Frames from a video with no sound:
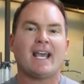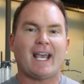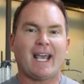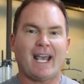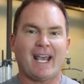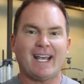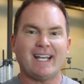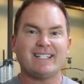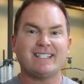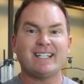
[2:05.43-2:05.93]

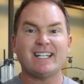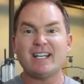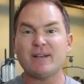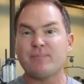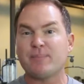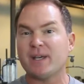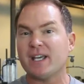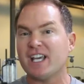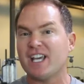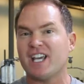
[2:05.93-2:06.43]

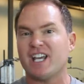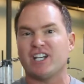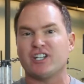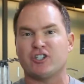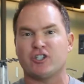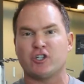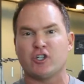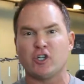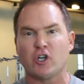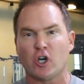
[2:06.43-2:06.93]
ATP
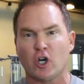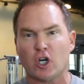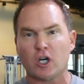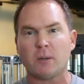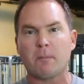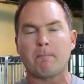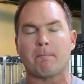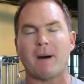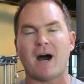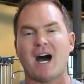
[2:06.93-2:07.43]
is your
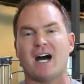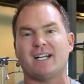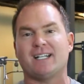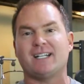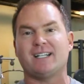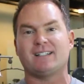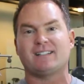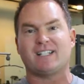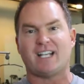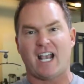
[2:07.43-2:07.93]

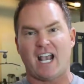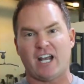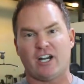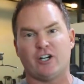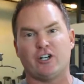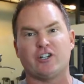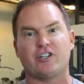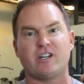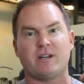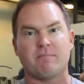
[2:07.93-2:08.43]
body's
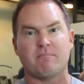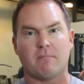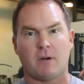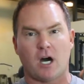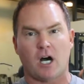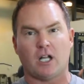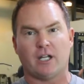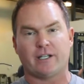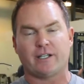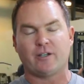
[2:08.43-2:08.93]
energy
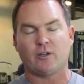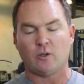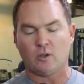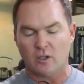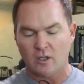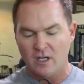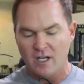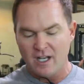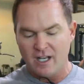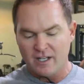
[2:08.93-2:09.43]
molecule.